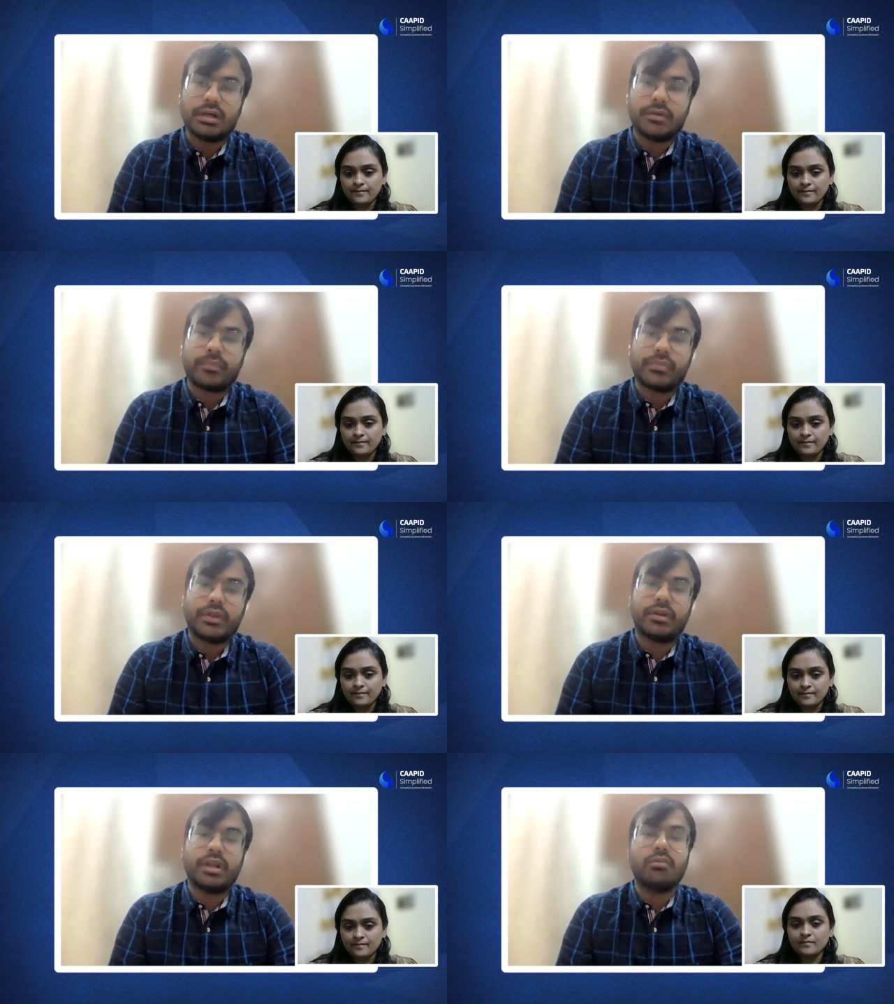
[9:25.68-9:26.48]
Speaker 1: uh,
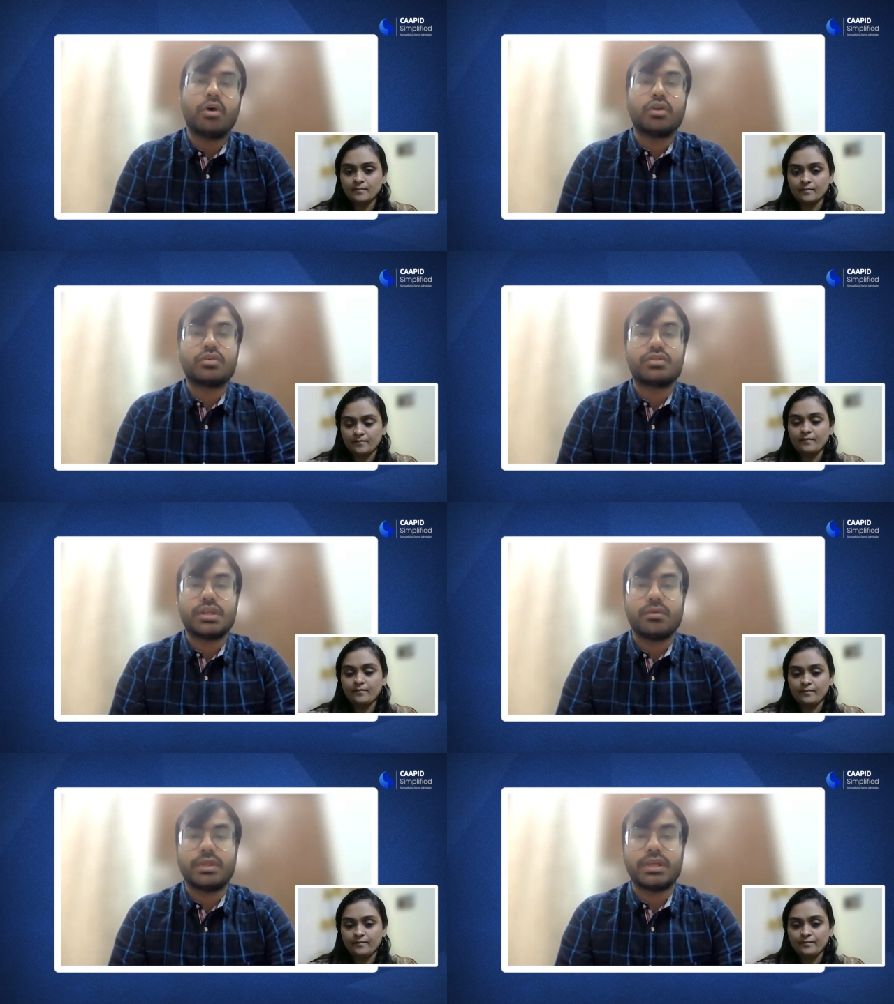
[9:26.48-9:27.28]
they really want to
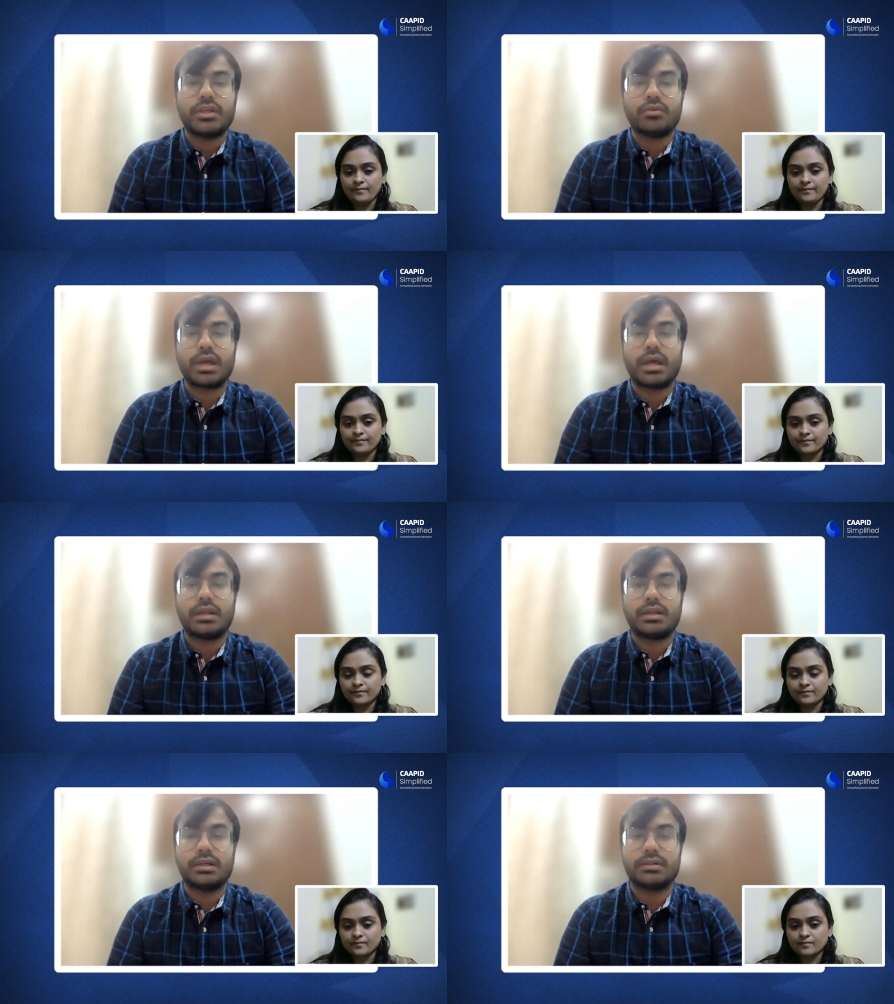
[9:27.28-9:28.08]
see whether you
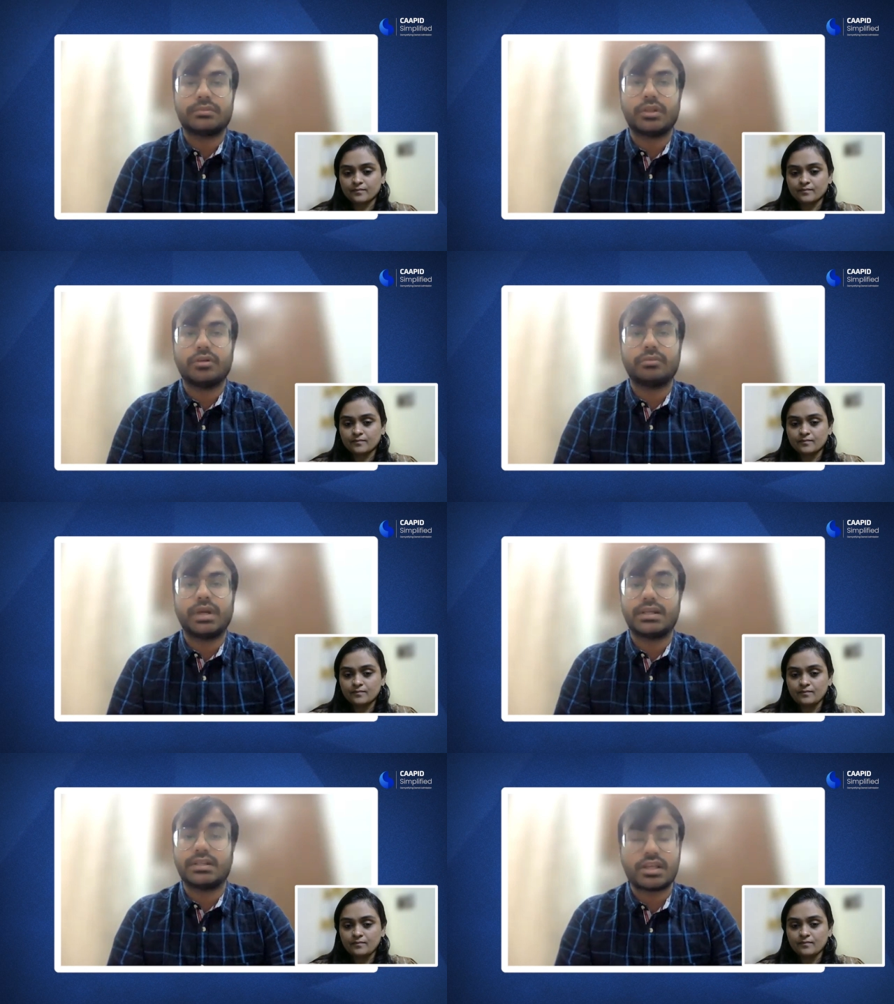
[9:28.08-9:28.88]
can uh, you
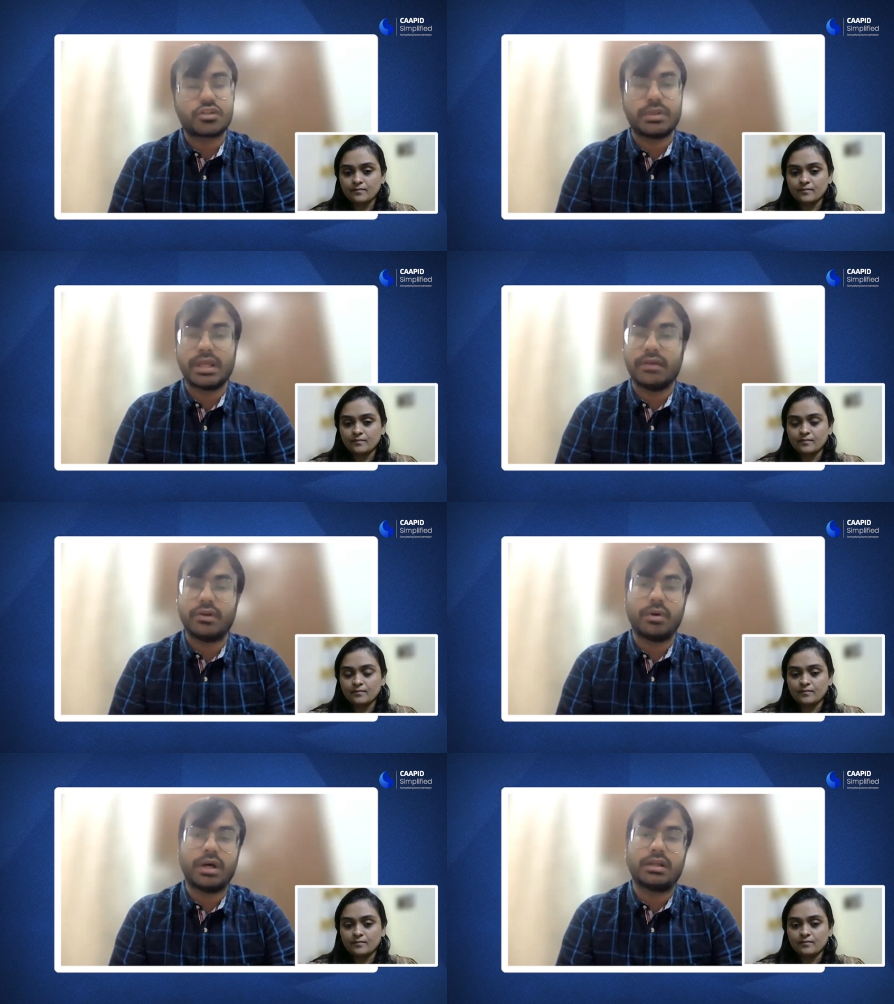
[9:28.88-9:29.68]
know adjust with
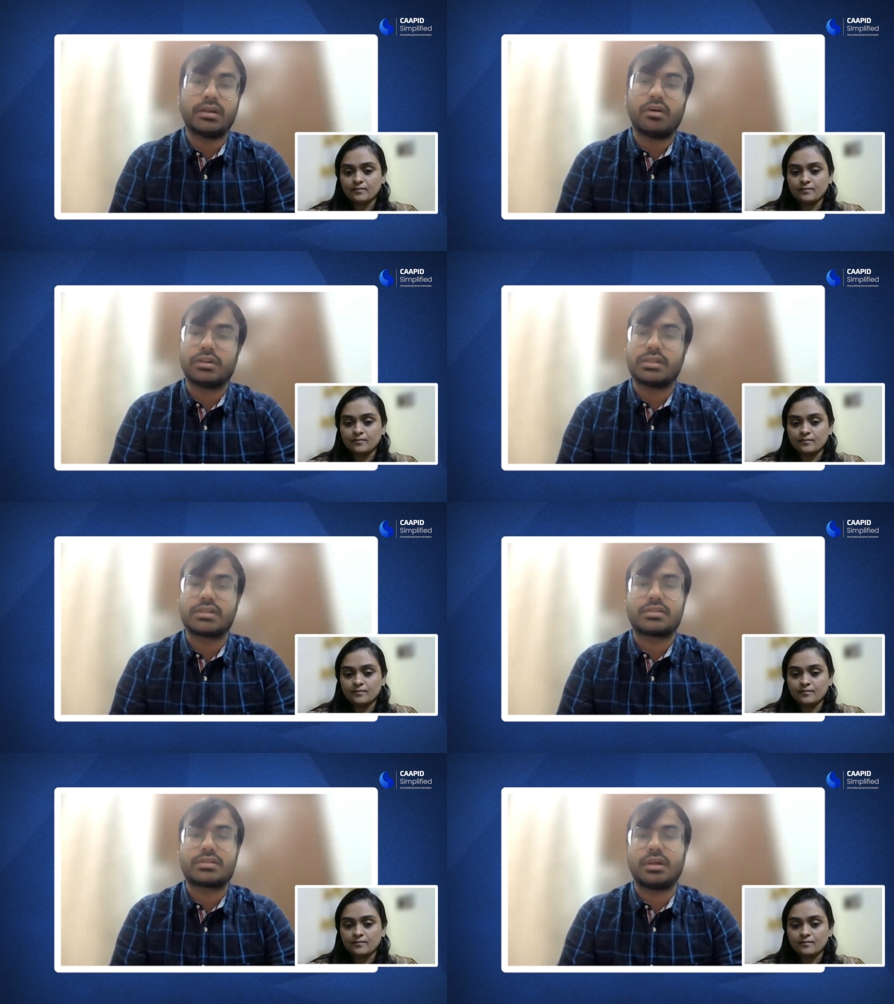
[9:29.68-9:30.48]
everyone or
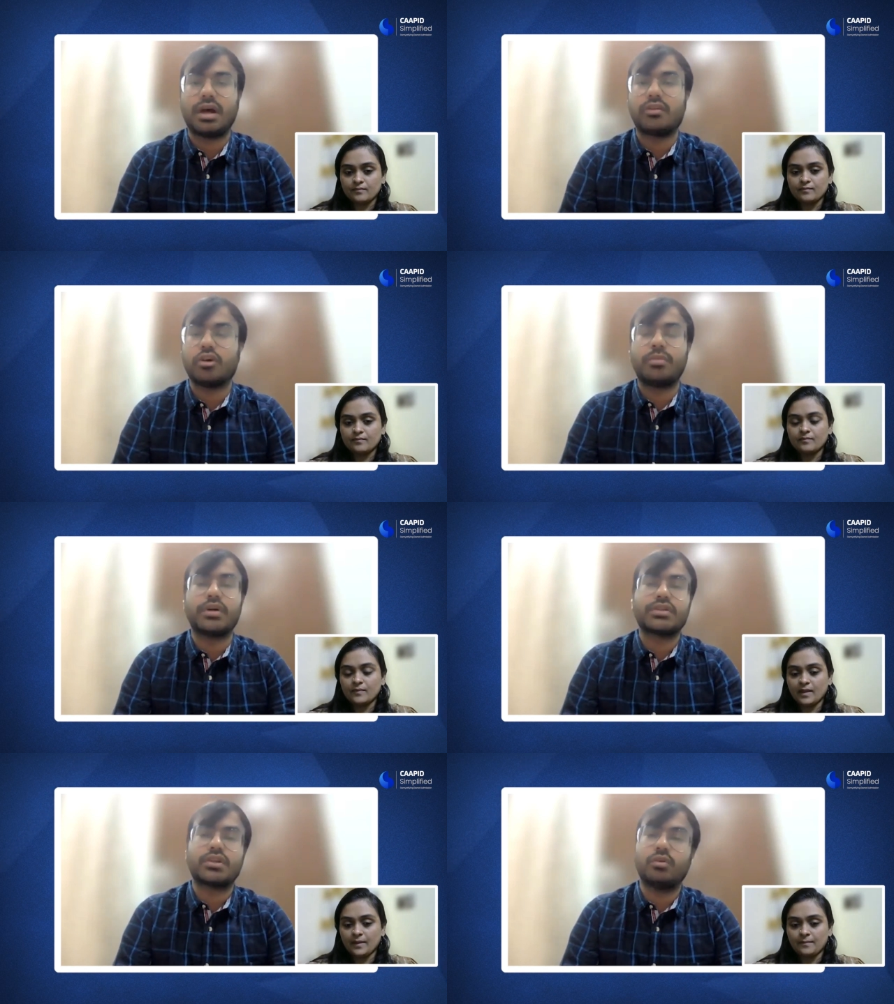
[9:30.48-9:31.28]
just are you a
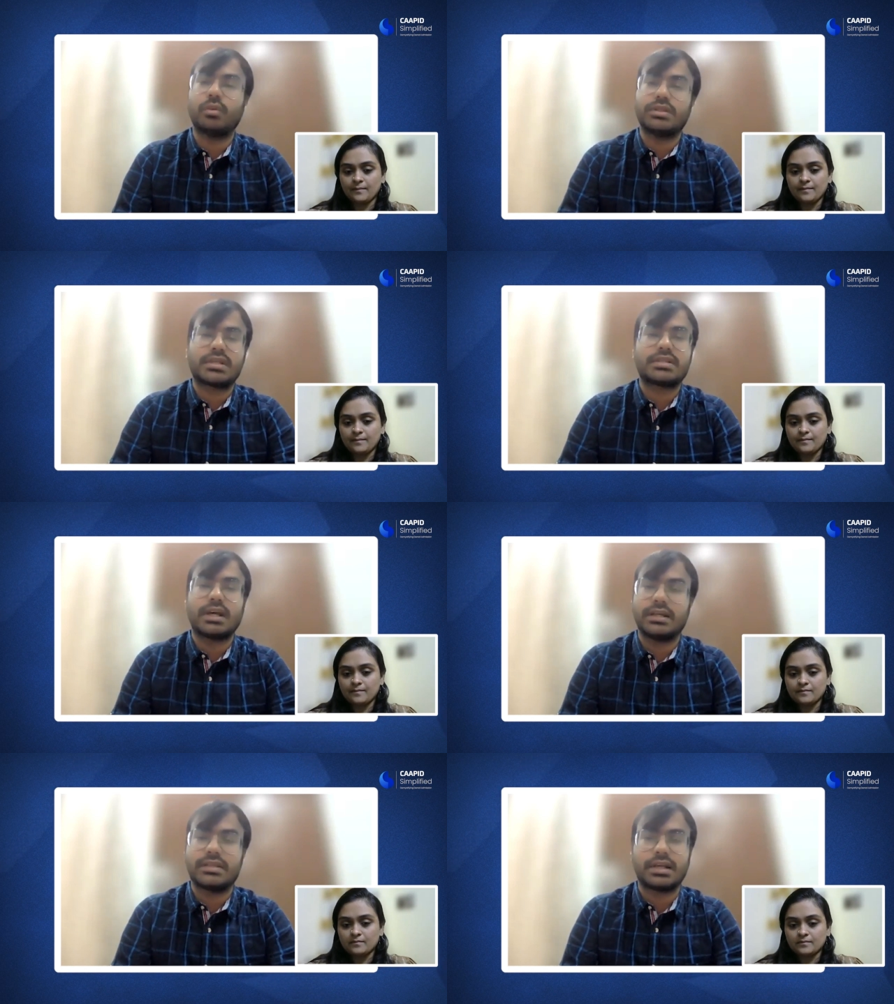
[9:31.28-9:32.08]
person who will just
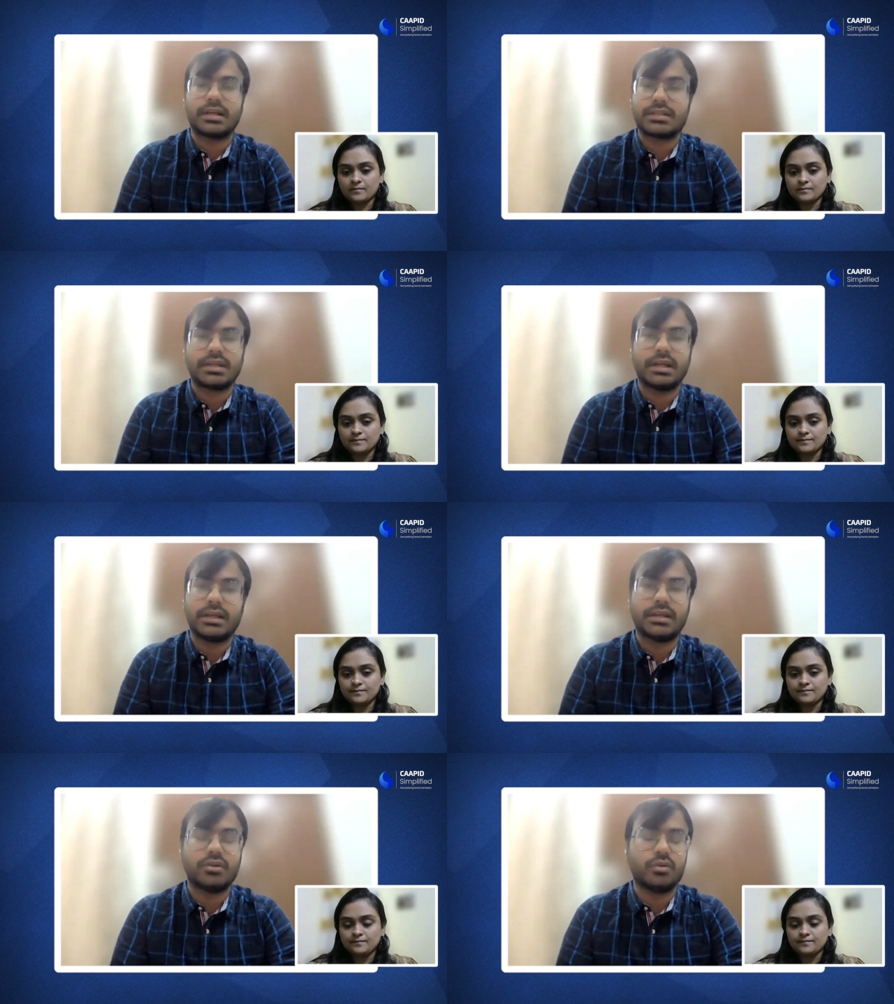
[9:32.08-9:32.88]
study study
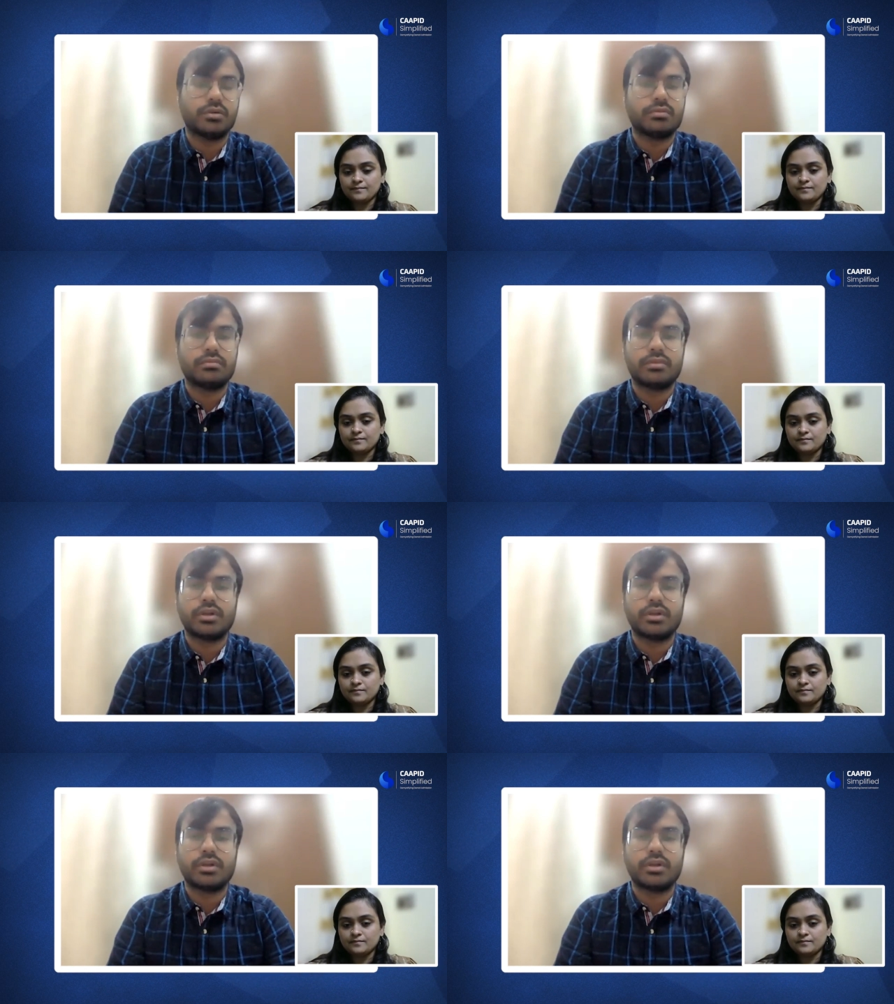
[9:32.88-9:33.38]
study and do